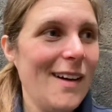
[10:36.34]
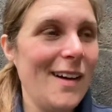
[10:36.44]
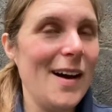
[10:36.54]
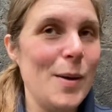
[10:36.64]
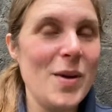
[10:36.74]

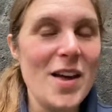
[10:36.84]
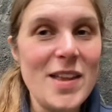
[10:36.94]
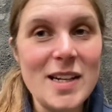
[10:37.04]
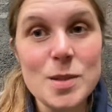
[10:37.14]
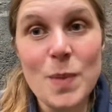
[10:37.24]
And
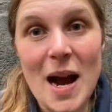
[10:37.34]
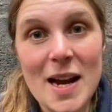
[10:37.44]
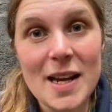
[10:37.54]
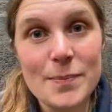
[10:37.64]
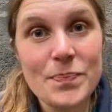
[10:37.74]
then his
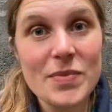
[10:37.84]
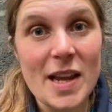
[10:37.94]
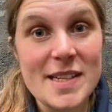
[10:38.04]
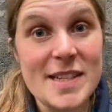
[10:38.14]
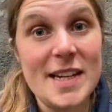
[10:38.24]
back
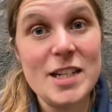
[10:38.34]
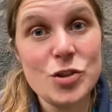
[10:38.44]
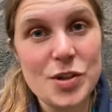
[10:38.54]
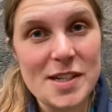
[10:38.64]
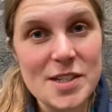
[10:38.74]
is an
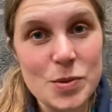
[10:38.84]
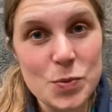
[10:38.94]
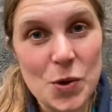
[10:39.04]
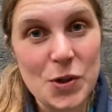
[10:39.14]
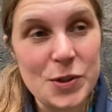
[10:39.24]
interesting
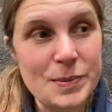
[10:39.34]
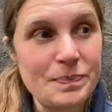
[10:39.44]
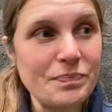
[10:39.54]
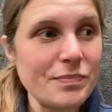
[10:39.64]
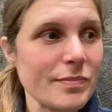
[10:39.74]

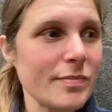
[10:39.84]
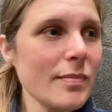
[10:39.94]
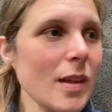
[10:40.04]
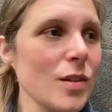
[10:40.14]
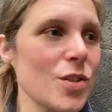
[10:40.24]
one.
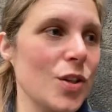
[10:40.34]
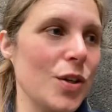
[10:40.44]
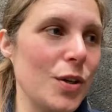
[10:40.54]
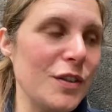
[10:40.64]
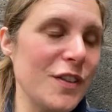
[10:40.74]

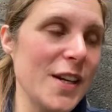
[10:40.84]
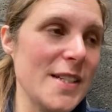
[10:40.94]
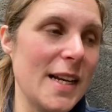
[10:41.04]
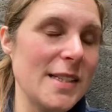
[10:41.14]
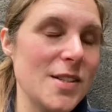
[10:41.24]
So first
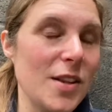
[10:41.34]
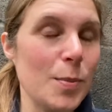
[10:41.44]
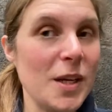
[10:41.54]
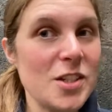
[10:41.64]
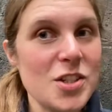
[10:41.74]
glance at the
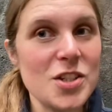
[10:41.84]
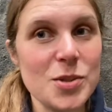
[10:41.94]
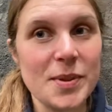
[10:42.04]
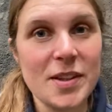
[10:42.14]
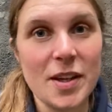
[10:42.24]
pictures,
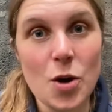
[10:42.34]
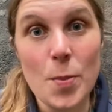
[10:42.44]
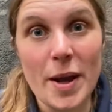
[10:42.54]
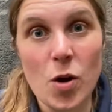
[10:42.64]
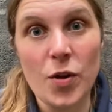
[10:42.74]
you would think, oh
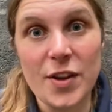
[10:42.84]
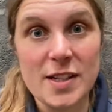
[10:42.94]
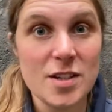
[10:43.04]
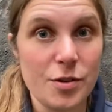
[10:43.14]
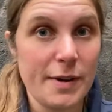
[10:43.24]
my god,
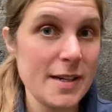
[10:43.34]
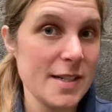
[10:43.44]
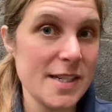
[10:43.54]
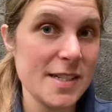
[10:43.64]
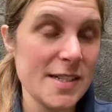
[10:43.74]
that's
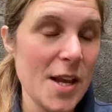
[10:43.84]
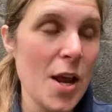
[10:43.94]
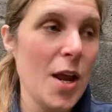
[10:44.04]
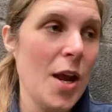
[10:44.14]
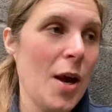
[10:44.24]
horrendous.
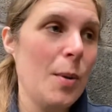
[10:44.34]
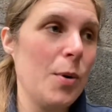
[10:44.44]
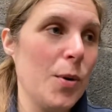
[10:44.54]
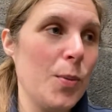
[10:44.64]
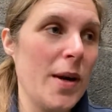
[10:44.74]

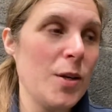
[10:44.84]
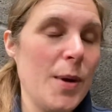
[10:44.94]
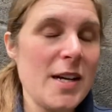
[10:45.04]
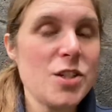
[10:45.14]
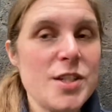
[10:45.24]
But when you
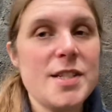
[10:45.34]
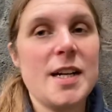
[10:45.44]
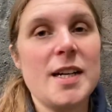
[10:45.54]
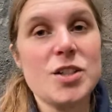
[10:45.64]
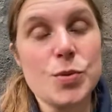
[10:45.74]
actually
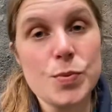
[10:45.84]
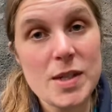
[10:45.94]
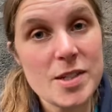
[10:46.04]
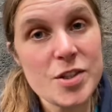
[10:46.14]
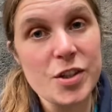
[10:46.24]
start to
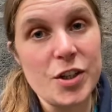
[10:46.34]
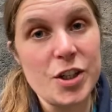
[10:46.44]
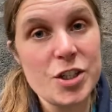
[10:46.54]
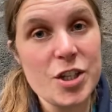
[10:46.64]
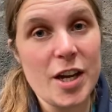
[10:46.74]

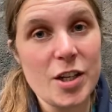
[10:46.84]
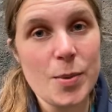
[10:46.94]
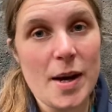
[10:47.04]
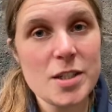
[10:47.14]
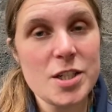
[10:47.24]
research and you
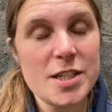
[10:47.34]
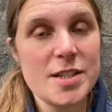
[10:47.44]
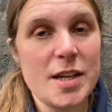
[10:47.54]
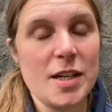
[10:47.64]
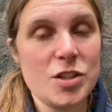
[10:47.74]
actually
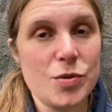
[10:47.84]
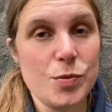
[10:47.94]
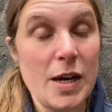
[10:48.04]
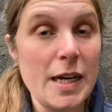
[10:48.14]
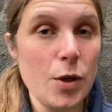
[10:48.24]
start to
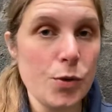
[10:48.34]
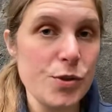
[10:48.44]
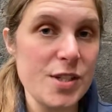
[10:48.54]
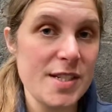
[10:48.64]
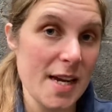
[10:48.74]
really
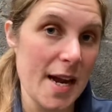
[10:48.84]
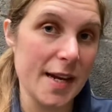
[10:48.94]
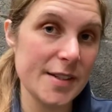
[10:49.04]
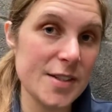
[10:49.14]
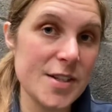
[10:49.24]

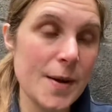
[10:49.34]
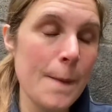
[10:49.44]
understand,